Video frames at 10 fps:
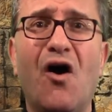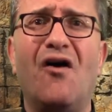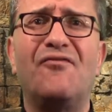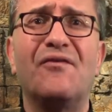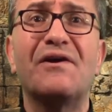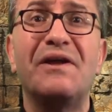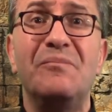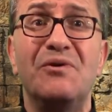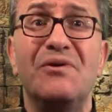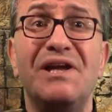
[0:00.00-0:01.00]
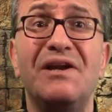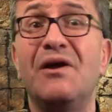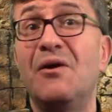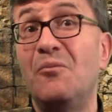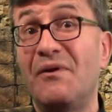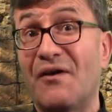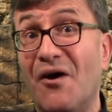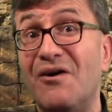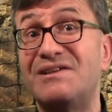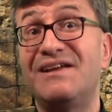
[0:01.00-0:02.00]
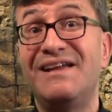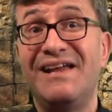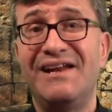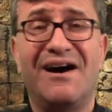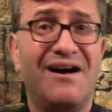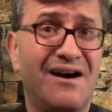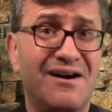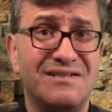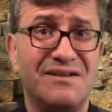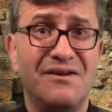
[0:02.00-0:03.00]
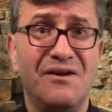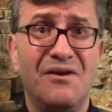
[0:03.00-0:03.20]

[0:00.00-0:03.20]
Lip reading: of communion with God in our heart,